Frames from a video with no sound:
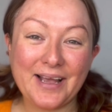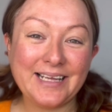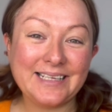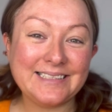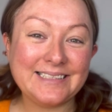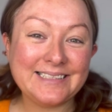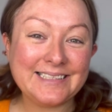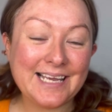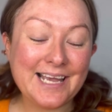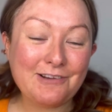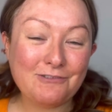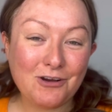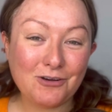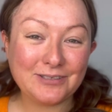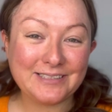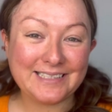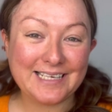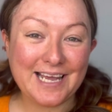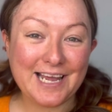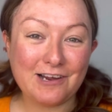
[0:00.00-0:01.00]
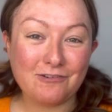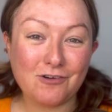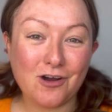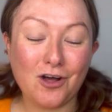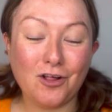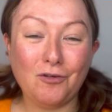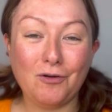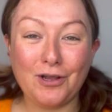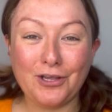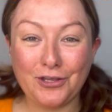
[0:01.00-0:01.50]
in
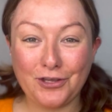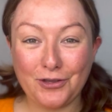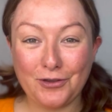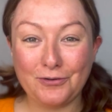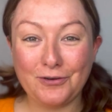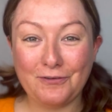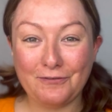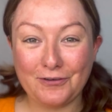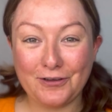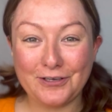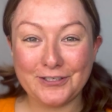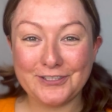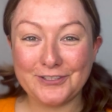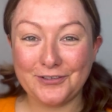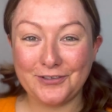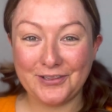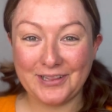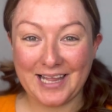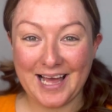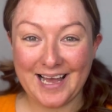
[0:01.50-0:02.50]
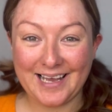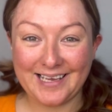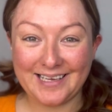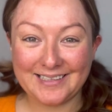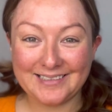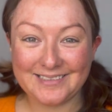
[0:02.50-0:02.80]
00 Universal Light.